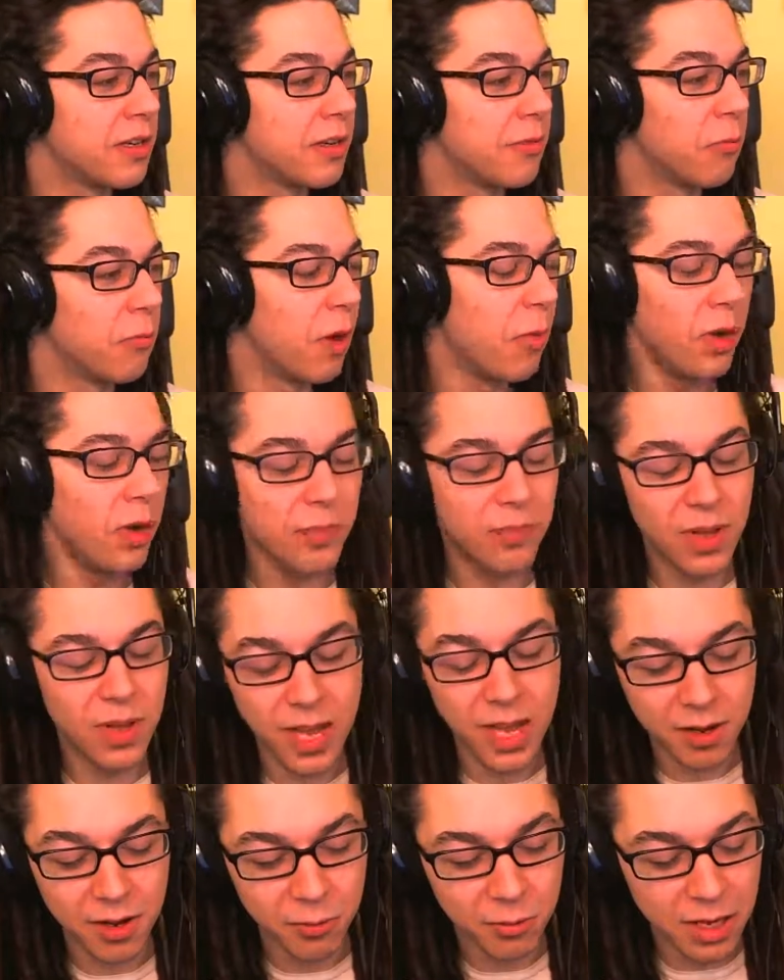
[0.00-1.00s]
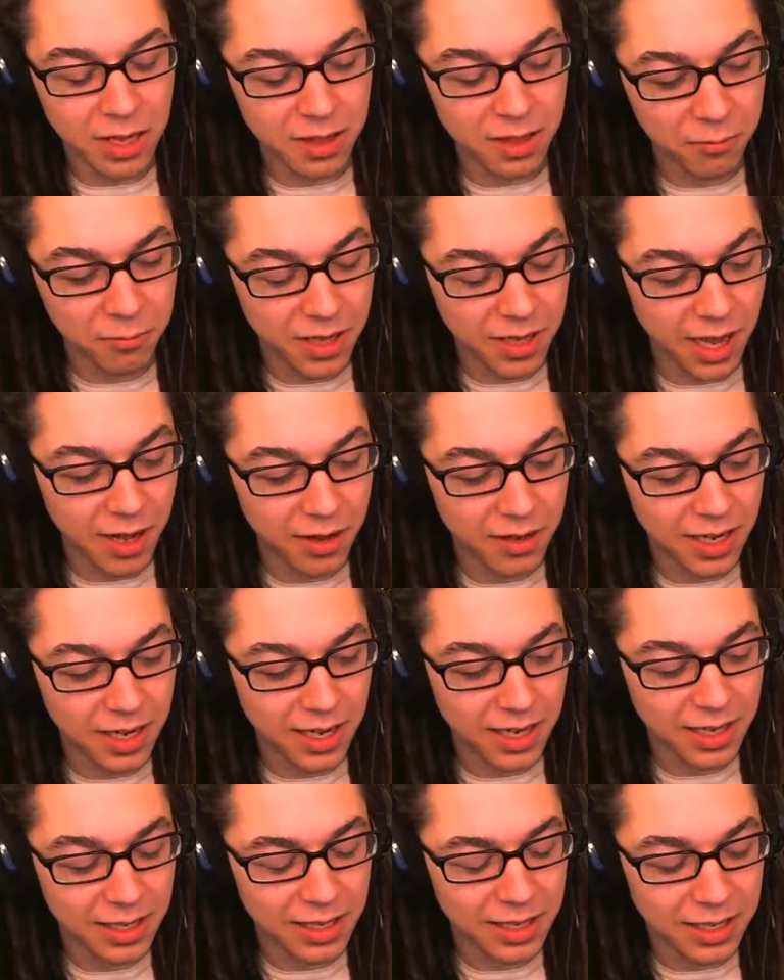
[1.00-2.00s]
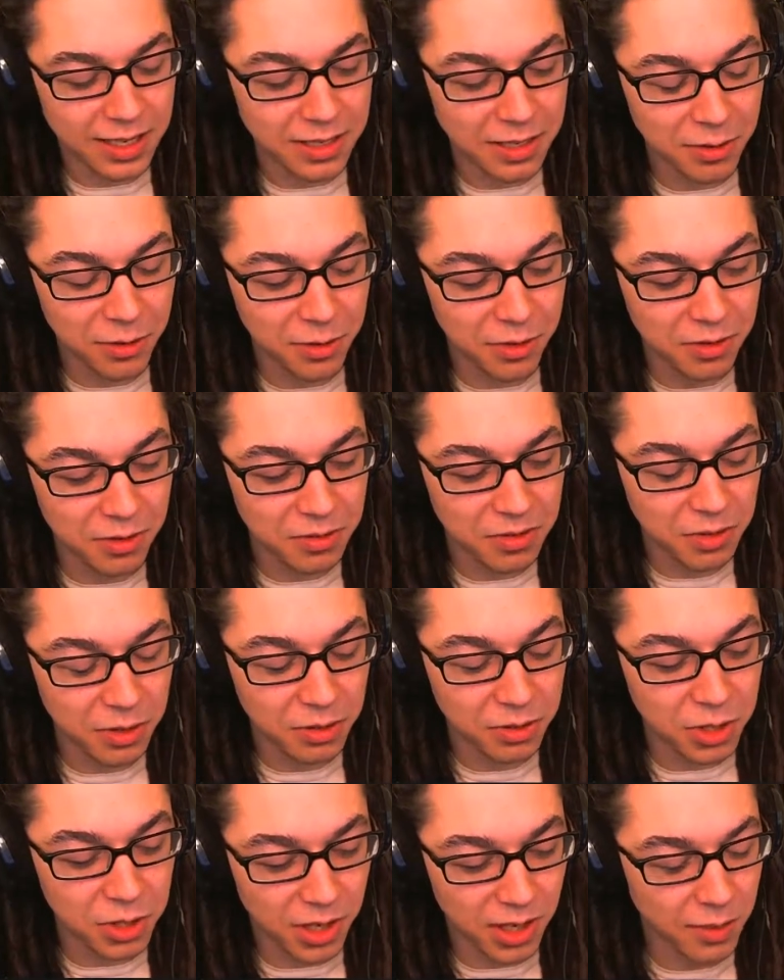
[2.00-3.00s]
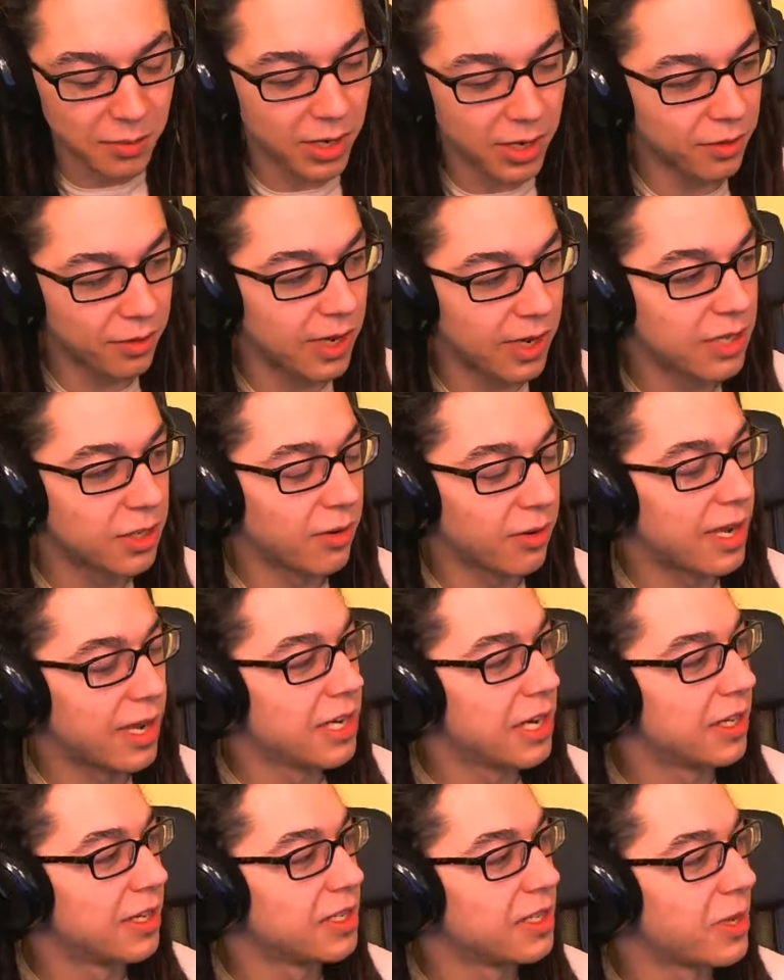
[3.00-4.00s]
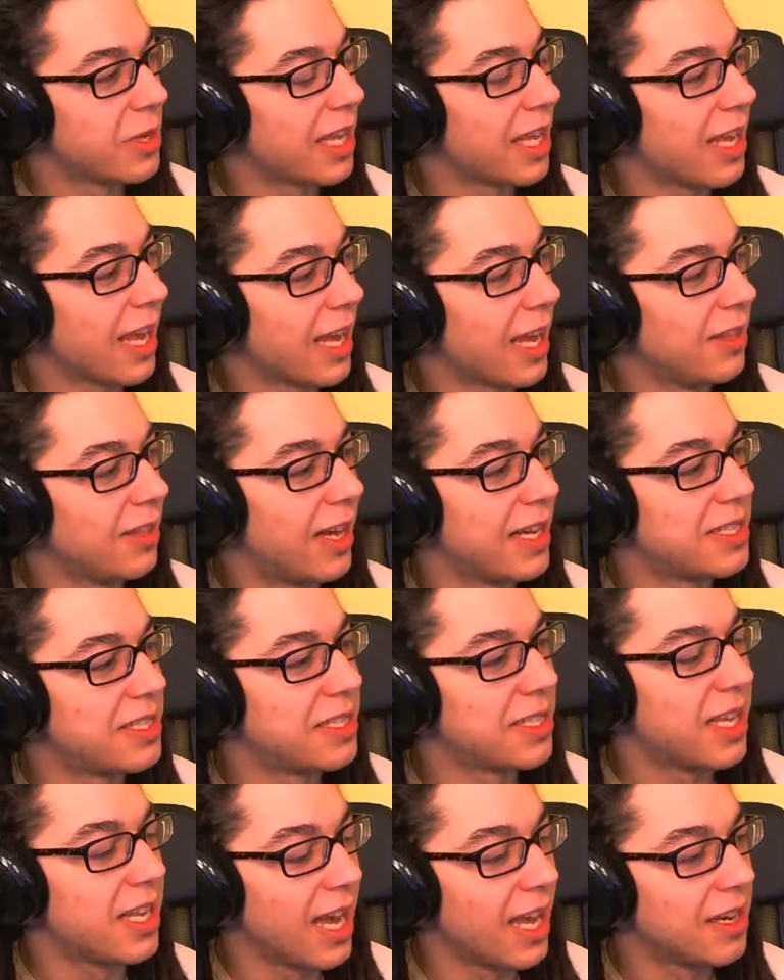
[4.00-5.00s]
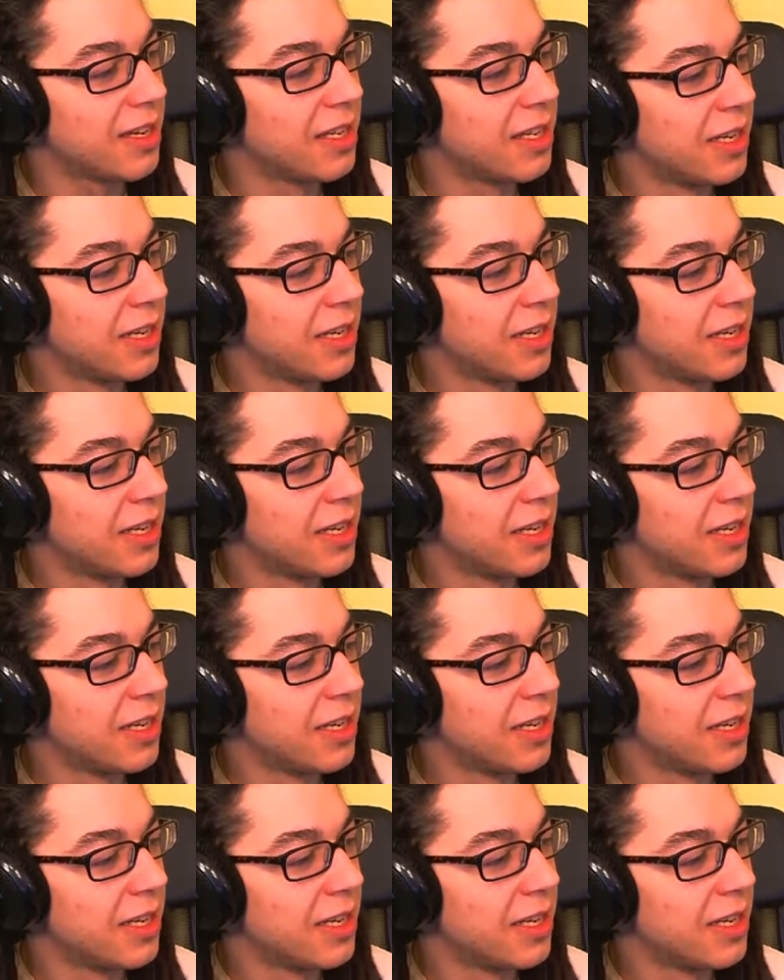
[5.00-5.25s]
What would it be without a little talk about Grant here? He's making headlines again.